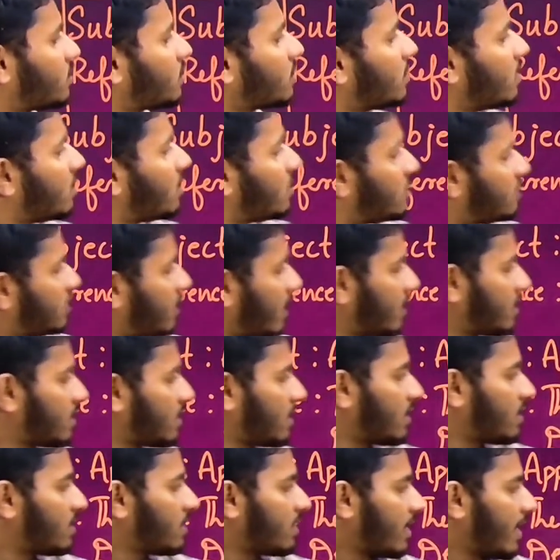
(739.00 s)

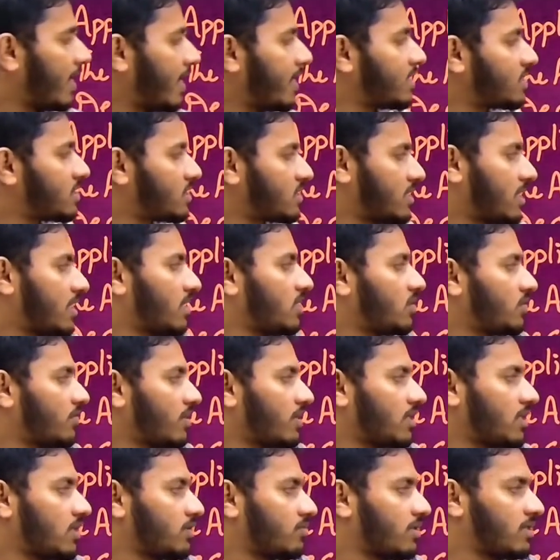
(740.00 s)
dated
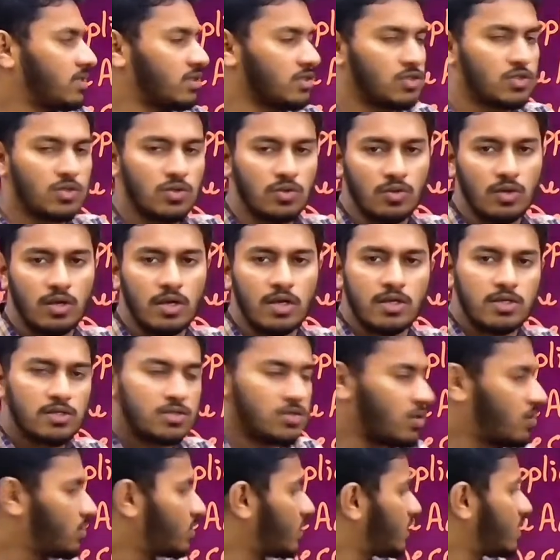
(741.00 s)
8/10/2022.
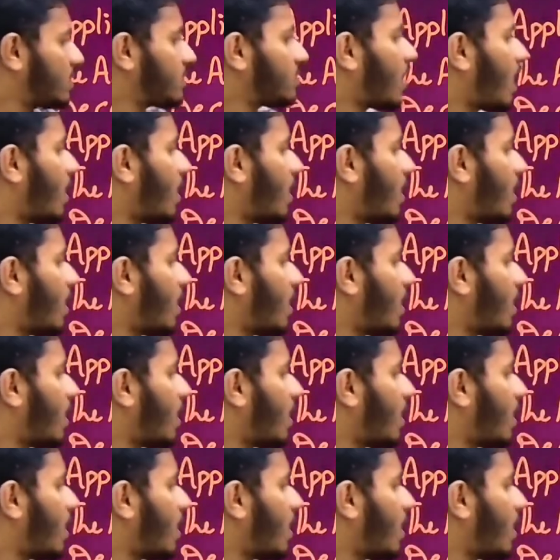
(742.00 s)
So this is how we